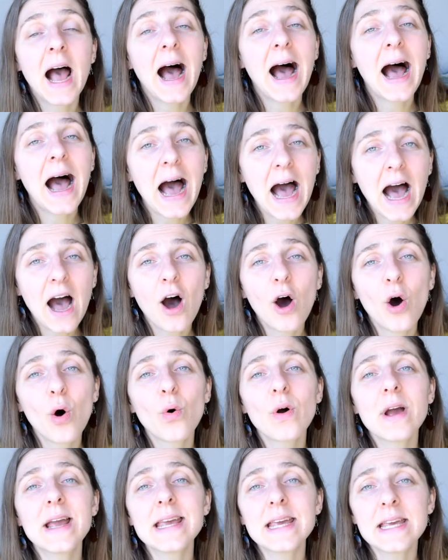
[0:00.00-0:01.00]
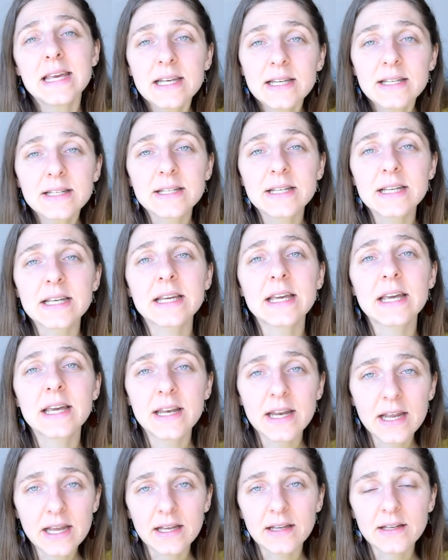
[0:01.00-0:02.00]
how easy
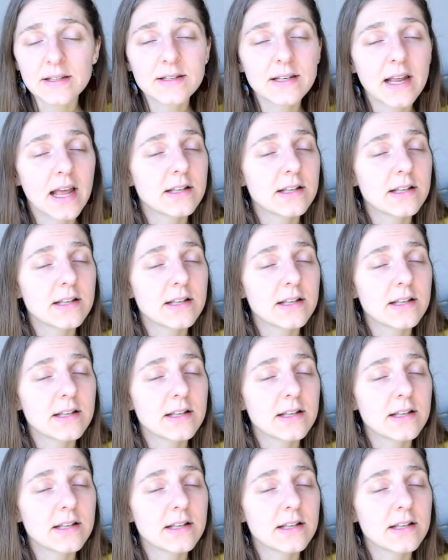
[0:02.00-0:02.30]
it is.